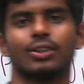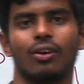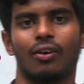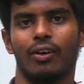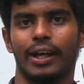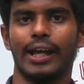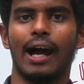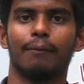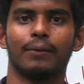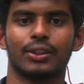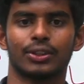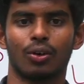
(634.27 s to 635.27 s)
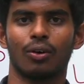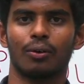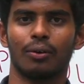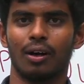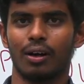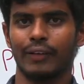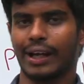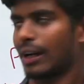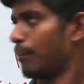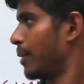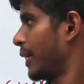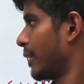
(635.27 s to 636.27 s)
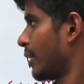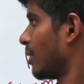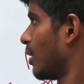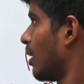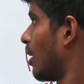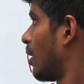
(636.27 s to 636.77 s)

So we have completed